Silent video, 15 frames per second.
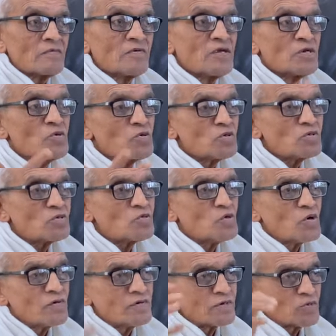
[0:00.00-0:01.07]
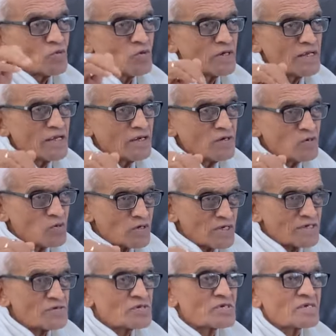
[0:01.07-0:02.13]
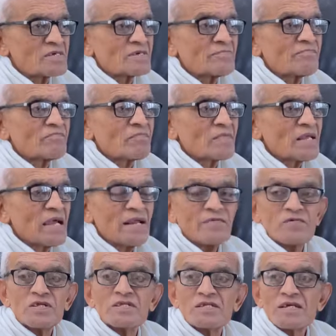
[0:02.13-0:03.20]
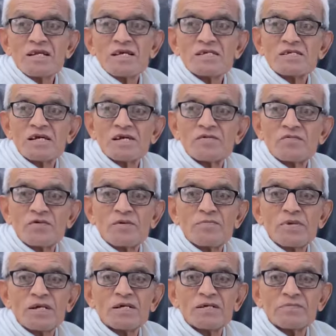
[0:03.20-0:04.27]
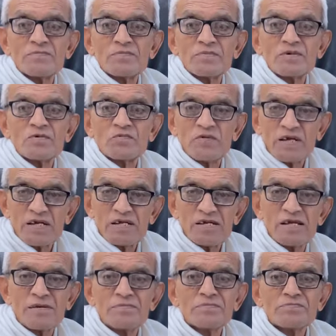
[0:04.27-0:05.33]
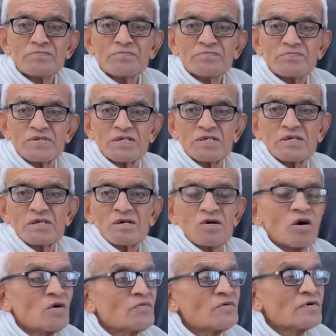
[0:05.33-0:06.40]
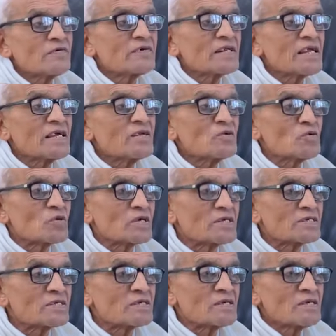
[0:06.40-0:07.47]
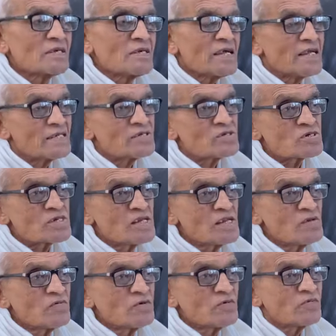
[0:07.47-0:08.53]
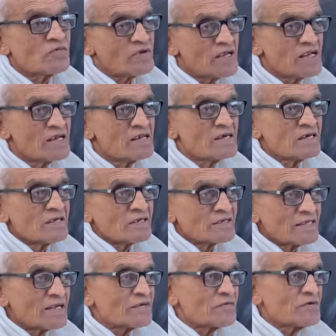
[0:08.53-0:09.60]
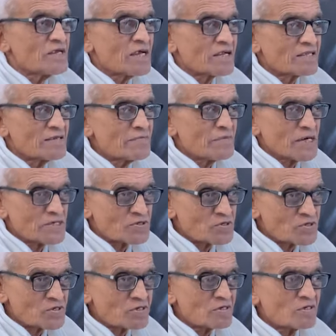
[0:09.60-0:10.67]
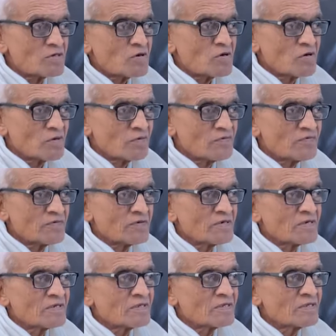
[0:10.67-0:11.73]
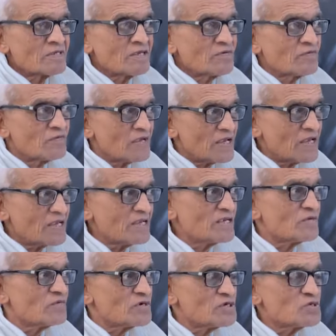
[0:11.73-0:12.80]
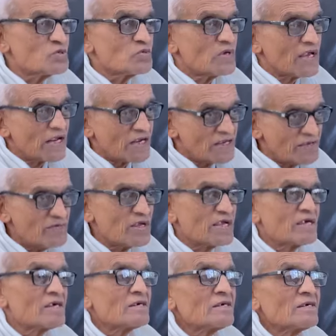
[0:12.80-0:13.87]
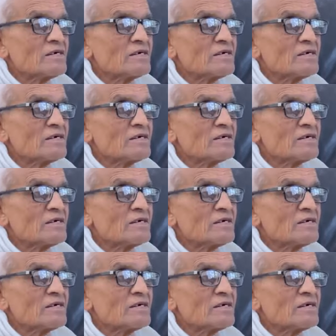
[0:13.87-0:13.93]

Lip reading: We don't know our own ignorance, and with the result we become victims of our ignorance, and still we feel that we are the master of the way in which we are living.